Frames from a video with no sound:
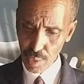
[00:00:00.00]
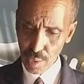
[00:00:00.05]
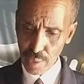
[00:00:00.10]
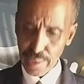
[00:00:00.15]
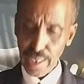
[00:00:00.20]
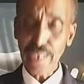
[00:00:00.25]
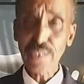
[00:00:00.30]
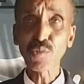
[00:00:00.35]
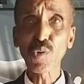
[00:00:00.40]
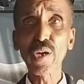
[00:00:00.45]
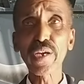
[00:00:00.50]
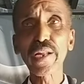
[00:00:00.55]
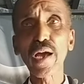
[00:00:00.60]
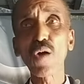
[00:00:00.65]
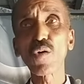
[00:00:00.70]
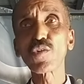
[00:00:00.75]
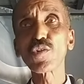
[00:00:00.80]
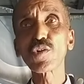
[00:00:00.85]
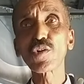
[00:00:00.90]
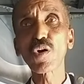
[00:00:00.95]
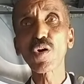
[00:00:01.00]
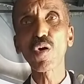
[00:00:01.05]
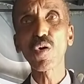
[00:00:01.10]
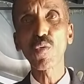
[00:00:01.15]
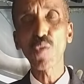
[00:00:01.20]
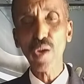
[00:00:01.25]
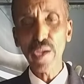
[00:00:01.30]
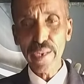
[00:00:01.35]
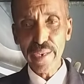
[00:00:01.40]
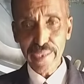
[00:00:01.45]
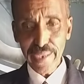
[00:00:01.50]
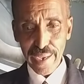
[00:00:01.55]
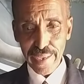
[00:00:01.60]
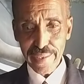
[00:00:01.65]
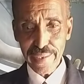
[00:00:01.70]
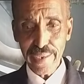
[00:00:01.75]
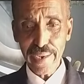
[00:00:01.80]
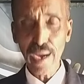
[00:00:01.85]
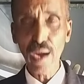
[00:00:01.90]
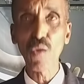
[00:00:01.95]
That's why now, in
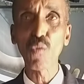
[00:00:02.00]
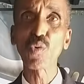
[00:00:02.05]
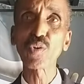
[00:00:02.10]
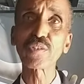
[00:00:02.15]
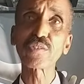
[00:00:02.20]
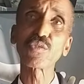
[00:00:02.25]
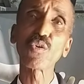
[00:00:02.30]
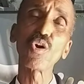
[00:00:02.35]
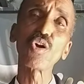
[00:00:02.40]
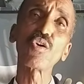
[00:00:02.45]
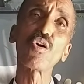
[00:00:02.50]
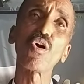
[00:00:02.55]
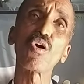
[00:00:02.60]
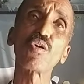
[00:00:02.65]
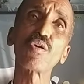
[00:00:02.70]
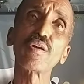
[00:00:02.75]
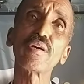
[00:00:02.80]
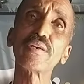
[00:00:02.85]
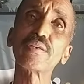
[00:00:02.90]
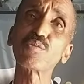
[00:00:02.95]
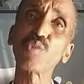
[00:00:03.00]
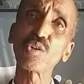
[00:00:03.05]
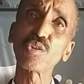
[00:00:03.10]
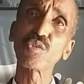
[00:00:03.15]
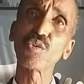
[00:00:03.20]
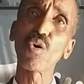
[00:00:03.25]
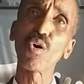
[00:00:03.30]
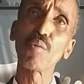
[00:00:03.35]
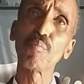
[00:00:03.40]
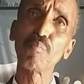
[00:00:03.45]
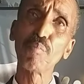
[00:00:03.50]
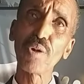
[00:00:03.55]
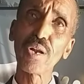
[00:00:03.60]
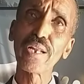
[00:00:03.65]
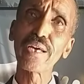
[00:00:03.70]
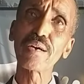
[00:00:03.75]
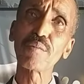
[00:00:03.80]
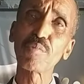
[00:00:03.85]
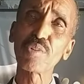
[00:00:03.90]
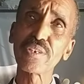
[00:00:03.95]
Kenya now, what's going on is what you call
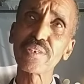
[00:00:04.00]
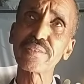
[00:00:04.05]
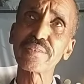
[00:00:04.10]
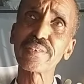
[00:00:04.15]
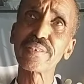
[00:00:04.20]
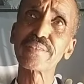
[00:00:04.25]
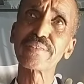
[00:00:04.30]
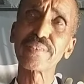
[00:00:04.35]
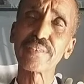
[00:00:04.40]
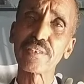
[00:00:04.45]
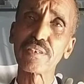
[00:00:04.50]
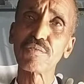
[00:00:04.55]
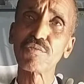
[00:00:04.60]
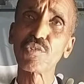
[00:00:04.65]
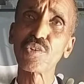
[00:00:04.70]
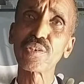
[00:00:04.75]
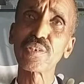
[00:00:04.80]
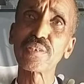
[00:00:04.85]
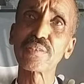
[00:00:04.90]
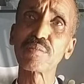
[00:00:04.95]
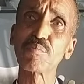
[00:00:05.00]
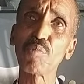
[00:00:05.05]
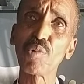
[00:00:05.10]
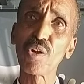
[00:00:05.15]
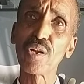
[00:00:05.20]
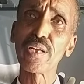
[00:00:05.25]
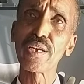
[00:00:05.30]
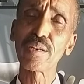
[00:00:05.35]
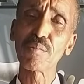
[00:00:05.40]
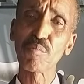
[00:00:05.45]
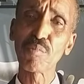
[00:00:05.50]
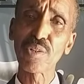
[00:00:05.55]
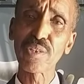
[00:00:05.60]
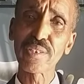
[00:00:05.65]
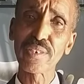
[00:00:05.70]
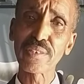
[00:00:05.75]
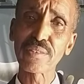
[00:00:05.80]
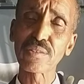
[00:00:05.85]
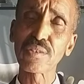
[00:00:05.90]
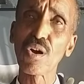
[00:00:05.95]
Building Bridges Initiative, which is building
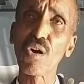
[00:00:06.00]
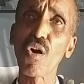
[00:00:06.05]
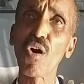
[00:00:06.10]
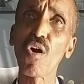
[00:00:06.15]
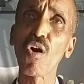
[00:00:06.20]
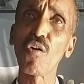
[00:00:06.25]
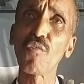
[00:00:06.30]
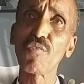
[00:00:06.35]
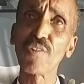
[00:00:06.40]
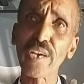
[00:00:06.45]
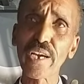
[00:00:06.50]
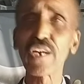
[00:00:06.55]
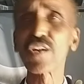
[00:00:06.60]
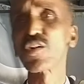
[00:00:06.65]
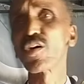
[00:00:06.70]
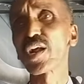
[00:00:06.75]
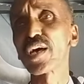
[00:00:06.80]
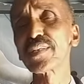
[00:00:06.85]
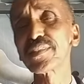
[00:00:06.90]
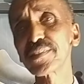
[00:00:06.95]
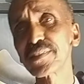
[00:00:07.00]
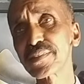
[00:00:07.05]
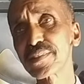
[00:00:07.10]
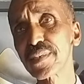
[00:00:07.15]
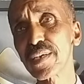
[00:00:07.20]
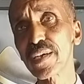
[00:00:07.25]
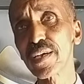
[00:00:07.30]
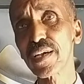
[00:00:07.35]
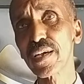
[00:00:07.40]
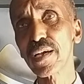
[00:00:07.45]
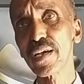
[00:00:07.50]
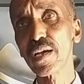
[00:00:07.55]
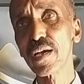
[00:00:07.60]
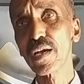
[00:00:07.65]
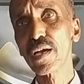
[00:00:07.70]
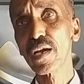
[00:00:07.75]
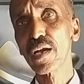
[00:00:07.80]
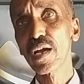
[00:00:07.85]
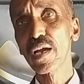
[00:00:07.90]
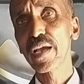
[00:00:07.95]
bridges of ignorance.
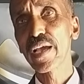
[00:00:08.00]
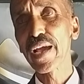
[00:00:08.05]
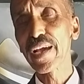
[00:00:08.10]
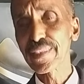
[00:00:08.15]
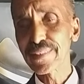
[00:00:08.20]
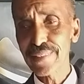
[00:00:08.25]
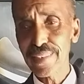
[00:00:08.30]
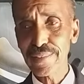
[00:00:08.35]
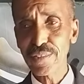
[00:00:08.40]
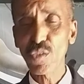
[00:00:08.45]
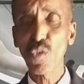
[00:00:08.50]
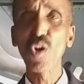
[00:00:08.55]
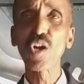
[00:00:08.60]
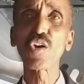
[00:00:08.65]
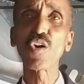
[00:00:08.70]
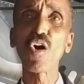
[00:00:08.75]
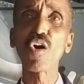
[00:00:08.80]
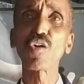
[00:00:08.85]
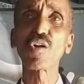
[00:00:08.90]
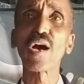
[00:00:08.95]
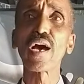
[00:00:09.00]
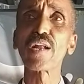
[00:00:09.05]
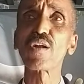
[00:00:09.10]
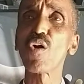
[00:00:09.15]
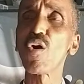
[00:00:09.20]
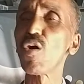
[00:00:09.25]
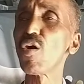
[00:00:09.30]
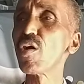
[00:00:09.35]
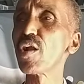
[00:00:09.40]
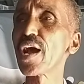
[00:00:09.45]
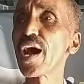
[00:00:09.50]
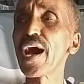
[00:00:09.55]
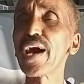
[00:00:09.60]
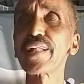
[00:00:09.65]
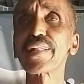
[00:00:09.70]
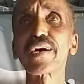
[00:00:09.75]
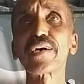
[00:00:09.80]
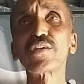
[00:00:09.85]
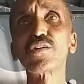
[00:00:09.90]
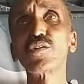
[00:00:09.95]
Cases going on and all
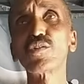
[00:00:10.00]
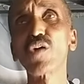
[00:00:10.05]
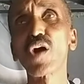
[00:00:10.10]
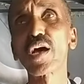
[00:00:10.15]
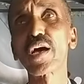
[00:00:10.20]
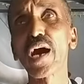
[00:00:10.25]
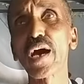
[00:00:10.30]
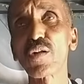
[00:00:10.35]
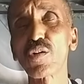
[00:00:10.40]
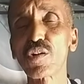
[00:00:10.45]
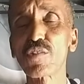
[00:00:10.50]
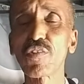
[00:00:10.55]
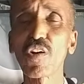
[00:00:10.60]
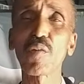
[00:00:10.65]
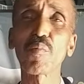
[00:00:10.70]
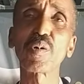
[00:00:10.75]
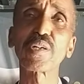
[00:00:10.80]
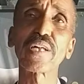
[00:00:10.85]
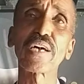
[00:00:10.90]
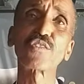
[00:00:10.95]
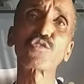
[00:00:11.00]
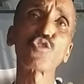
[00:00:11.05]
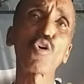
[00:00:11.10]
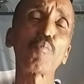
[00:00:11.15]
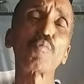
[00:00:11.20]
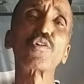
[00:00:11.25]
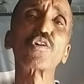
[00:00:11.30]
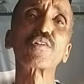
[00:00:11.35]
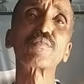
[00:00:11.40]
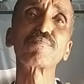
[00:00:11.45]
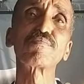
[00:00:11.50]
other, annual development has stopped.